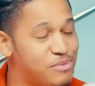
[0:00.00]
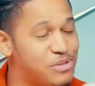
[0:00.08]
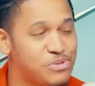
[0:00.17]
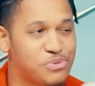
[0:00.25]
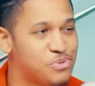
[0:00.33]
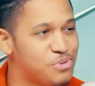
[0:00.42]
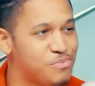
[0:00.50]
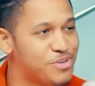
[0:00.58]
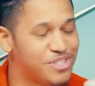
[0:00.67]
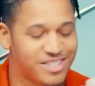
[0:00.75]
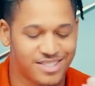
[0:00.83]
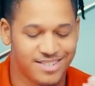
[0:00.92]
I missed you so
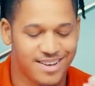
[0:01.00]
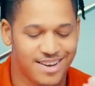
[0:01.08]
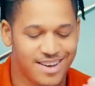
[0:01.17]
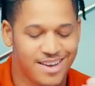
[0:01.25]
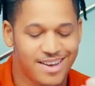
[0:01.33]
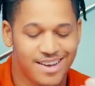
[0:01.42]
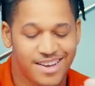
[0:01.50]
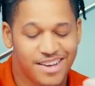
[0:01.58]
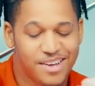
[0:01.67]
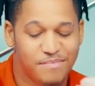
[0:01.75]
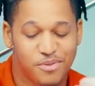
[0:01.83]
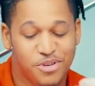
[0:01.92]
much.
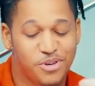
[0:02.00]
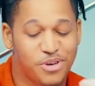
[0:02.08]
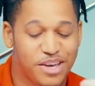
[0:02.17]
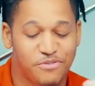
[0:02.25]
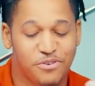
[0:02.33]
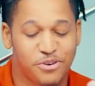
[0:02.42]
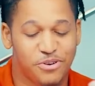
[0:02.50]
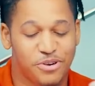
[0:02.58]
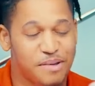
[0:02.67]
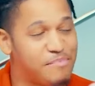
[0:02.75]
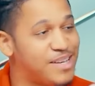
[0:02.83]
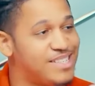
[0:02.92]
But you're here for
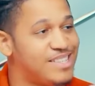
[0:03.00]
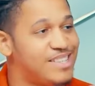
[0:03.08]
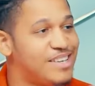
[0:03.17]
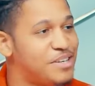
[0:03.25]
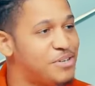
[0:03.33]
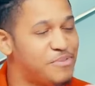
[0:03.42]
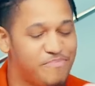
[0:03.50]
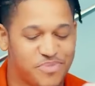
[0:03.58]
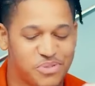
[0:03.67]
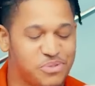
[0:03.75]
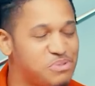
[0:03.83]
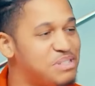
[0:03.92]
your embassy day now.
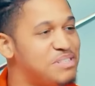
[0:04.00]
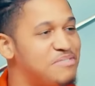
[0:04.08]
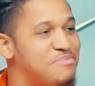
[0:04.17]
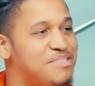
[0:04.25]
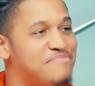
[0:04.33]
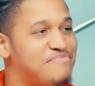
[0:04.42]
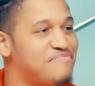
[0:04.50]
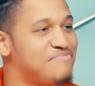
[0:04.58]
You just wanna leave me.